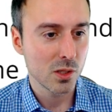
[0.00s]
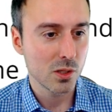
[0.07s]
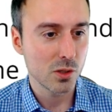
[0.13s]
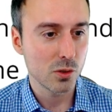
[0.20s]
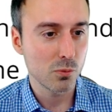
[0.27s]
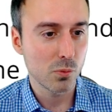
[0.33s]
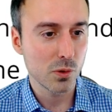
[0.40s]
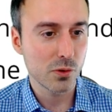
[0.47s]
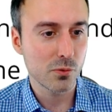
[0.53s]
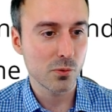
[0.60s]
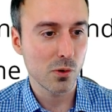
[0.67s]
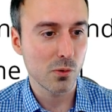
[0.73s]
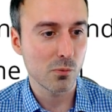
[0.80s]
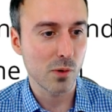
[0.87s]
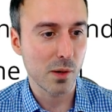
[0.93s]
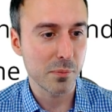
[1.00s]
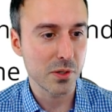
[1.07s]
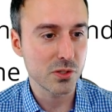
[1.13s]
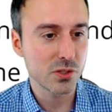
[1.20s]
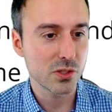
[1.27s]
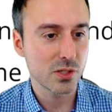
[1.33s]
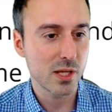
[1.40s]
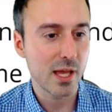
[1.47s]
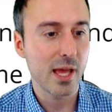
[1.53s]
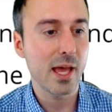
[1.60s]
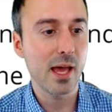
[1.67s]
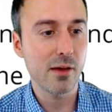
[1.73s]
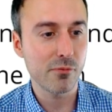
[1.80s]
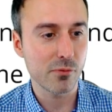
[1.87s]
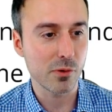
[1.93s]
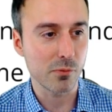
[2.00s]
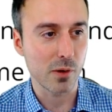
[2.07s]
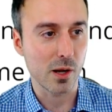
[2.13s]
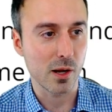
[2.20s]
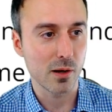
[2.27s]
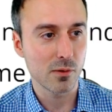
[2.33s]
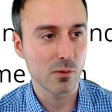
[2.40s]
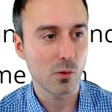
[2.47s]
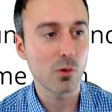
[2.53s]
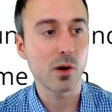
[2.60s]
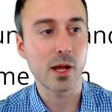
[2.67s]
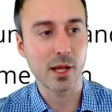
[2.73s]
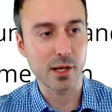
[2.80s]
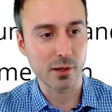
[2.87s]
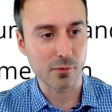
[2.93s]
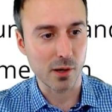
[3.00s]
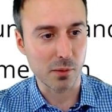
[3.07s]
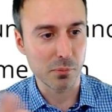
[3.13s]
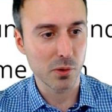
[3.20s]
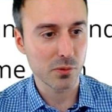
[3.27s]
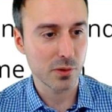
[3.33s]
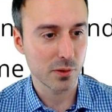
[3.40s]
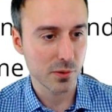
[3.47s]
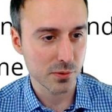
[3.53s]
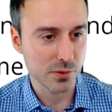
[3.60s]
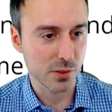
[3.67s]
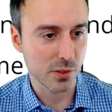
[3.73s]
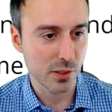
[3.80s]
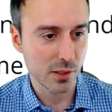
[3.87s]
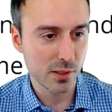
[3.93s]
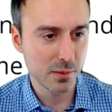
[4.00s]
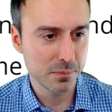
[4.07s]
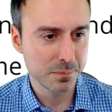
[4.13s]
You would throw rubbish everywhere or anywhere. Both of those are good.